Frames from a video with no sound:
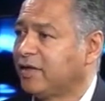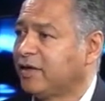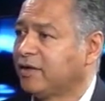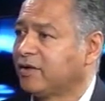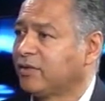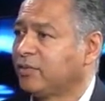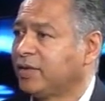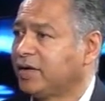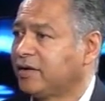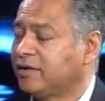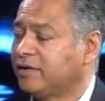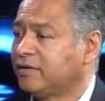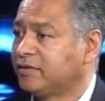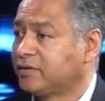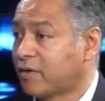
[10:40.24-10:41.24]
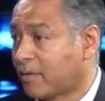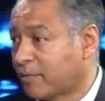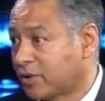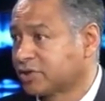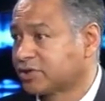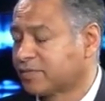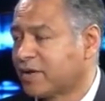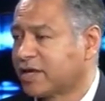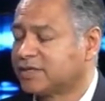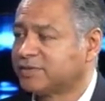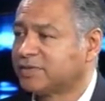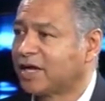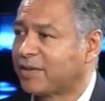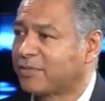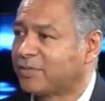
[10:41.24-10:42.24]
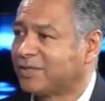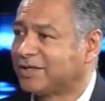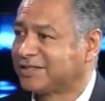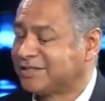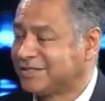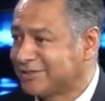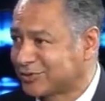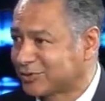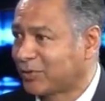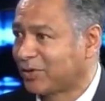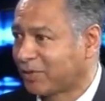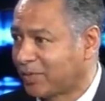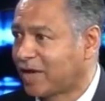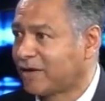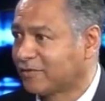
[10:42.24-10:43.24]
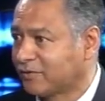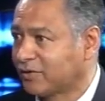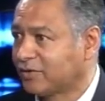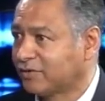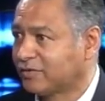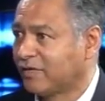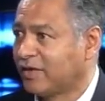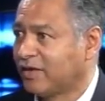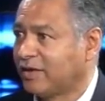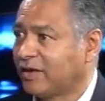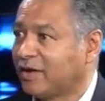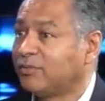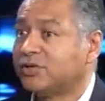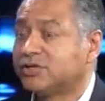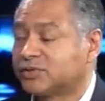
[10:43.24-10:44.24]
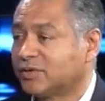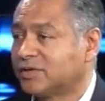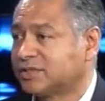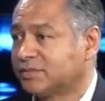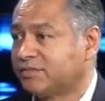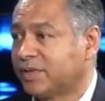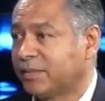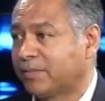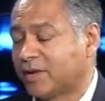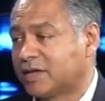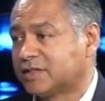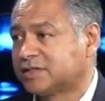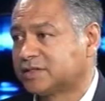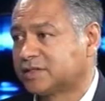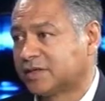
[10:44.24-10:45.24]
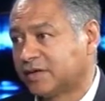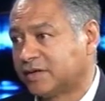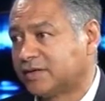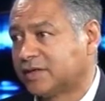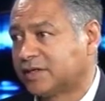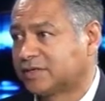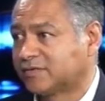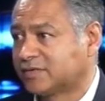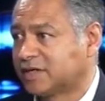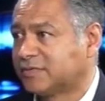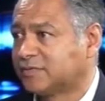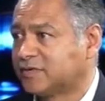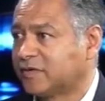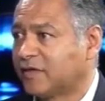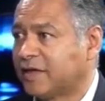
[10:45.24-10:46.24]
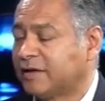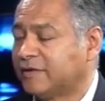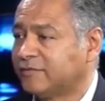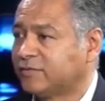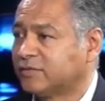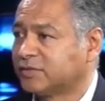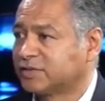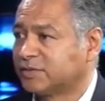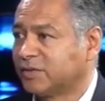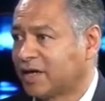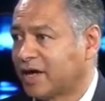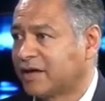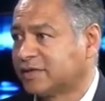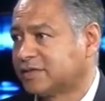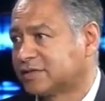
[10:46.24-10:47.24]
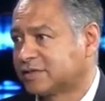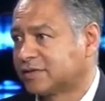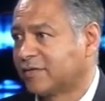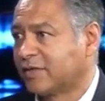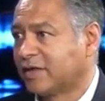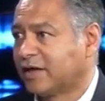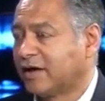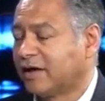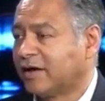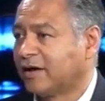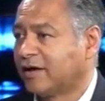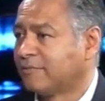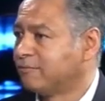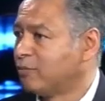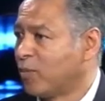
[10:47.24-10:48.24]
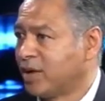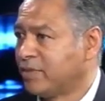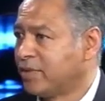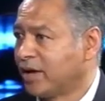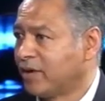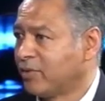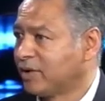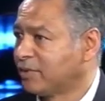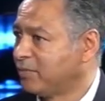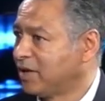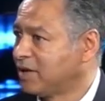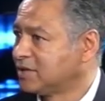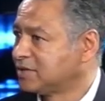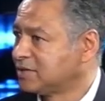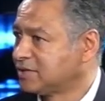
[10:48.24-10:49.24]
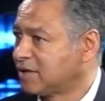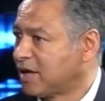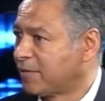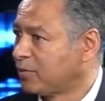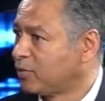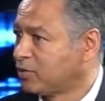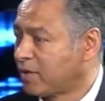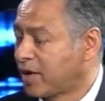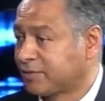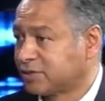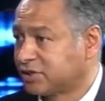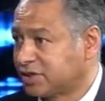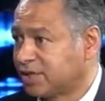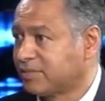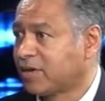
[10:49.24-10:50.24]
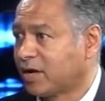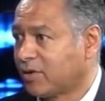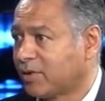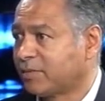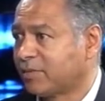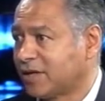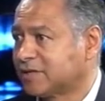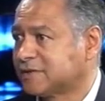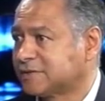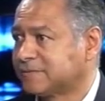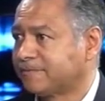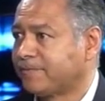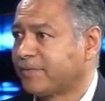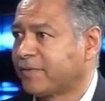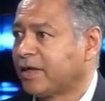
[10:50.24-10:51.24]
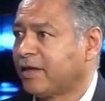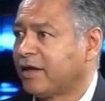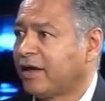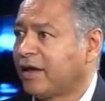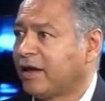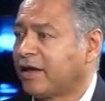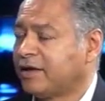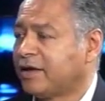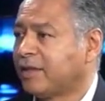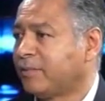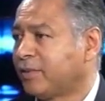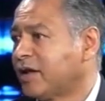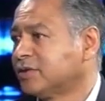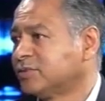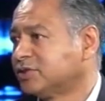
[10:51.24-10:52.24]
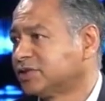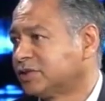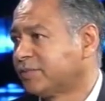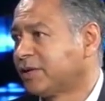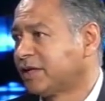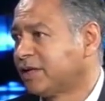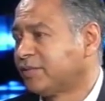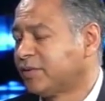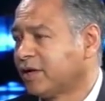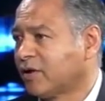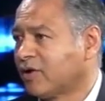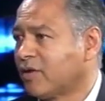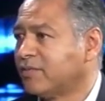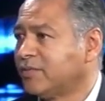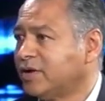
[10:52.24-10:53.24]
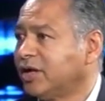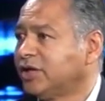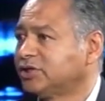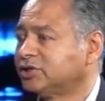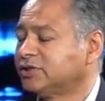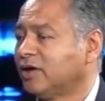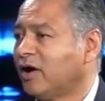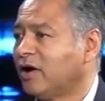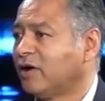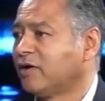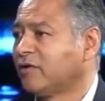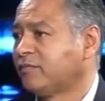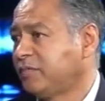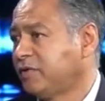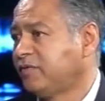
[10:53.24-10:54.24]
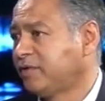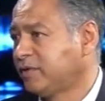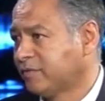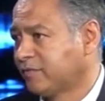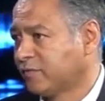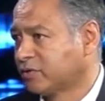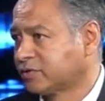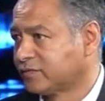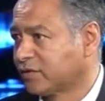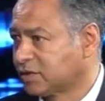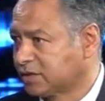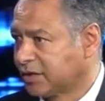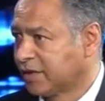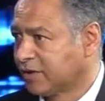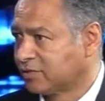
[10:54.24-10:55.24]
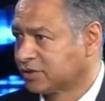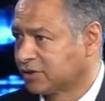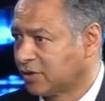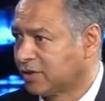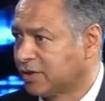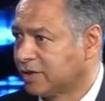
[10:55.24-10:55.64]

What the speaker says: We can, through our project management capability, install a plant for you, and we're installing some big plants in relative terms for some clients, 1 megawatt plants all the way up to 10 megawatt plants. And a plant would typically be a combination of PV, photovoltaic or solar,